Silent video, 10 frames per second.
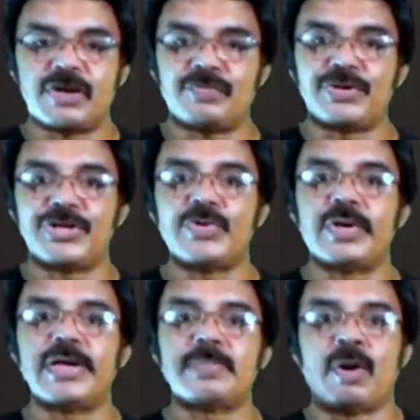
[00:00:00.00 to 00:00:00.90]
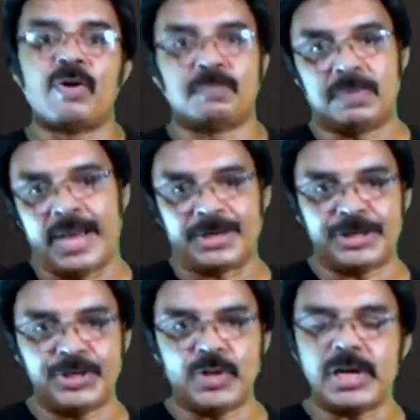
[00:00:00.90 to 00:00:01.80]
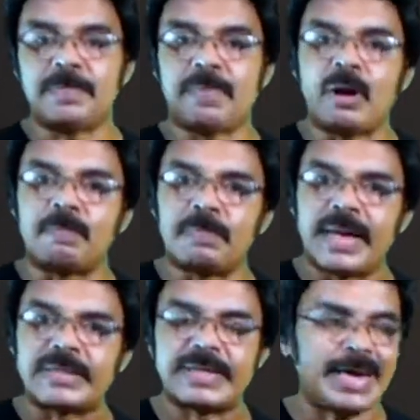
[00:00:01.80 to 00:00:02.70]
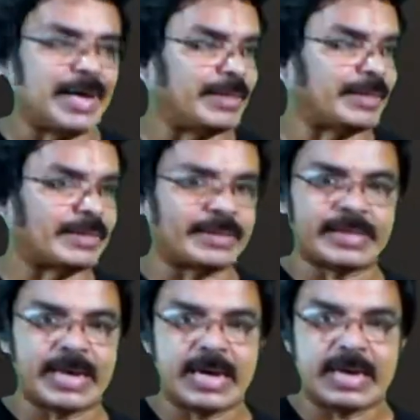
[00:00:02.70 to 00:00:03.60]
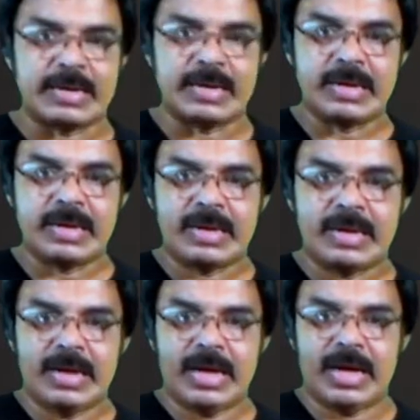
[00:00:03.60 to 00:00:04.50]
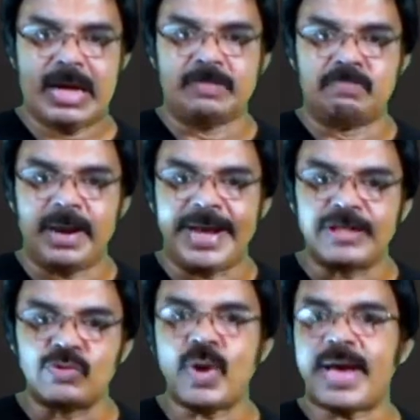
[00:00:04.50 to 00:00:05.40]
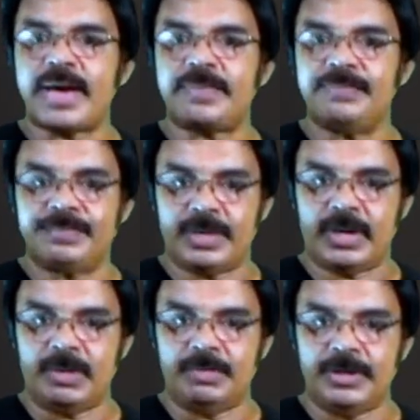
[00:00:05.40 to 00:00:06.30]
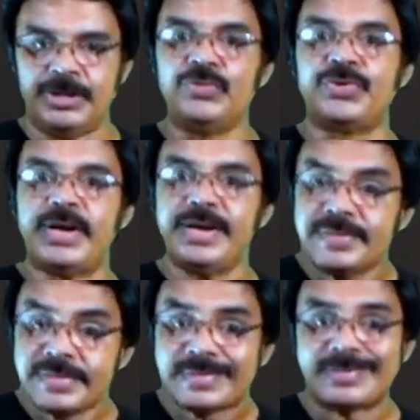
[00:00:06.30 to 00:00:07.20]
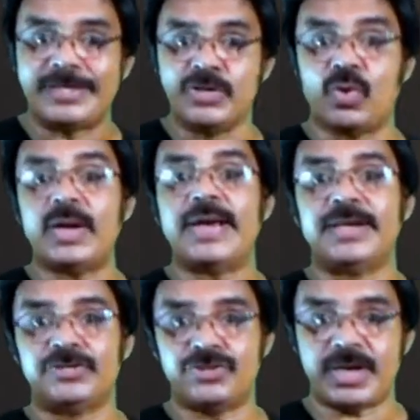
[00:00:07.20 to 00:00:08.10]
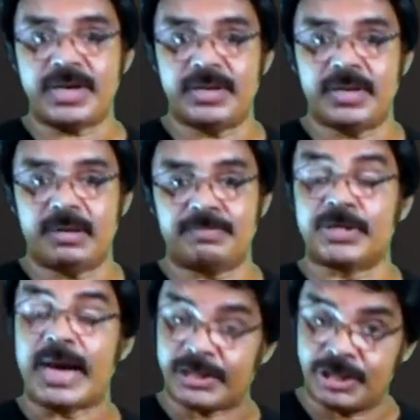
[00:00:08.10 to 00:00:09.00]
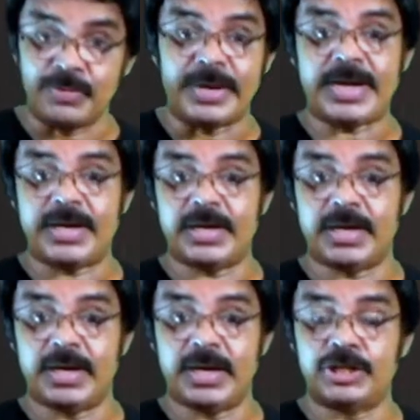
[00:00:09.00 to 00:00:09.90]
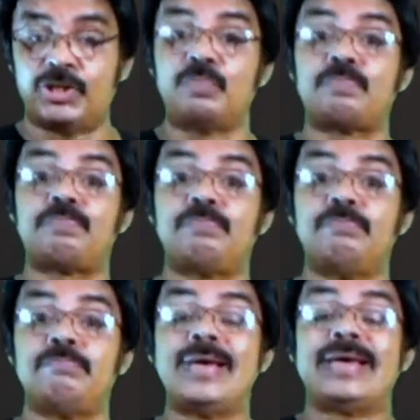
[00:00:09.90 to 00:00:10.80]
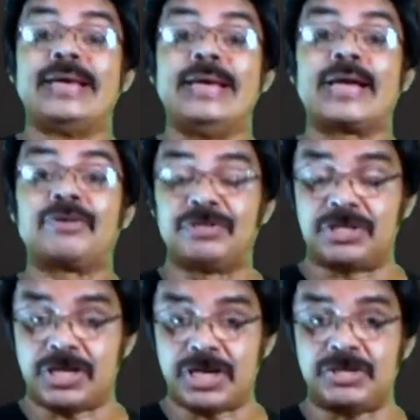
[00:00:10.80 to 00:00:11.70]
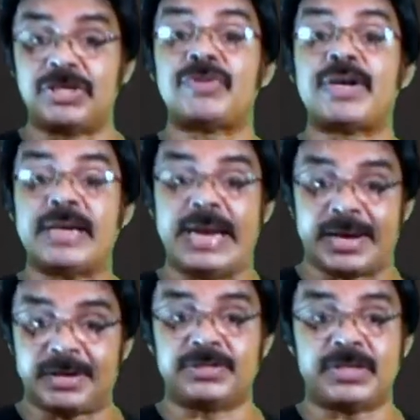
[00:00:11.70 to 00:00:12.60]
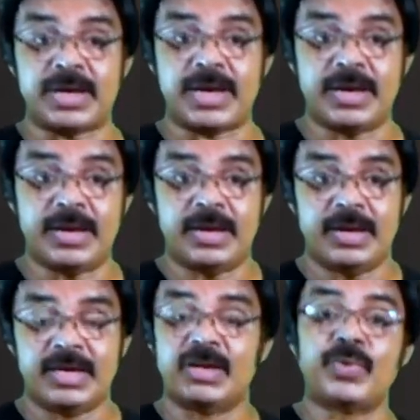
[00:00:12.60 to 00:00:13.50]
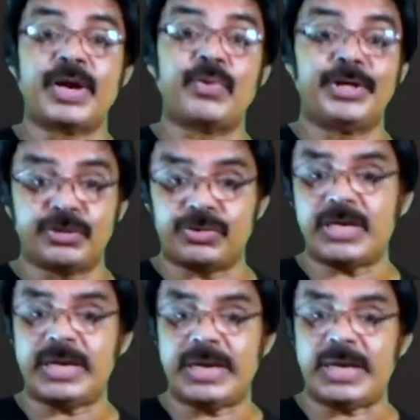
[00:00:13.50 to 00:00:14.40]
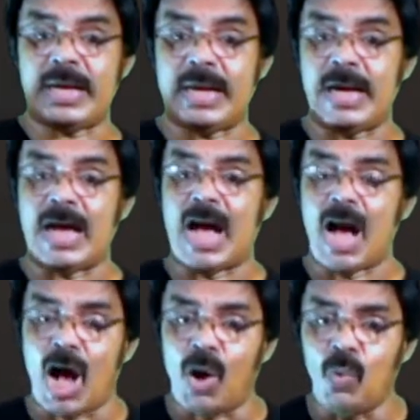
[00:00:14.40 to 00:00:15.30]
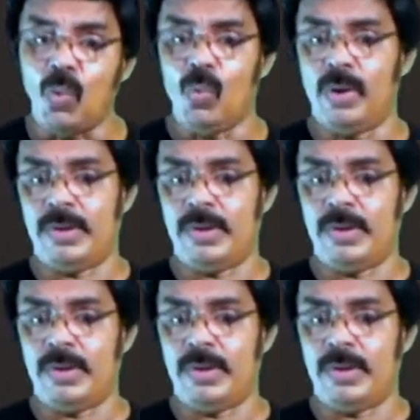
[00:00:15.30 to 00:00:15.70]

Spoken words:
of a nuclear power plant. Nuclear power plant is a place where you release nuclear energy productively to make electricity, generate electricity. Now we are going to see how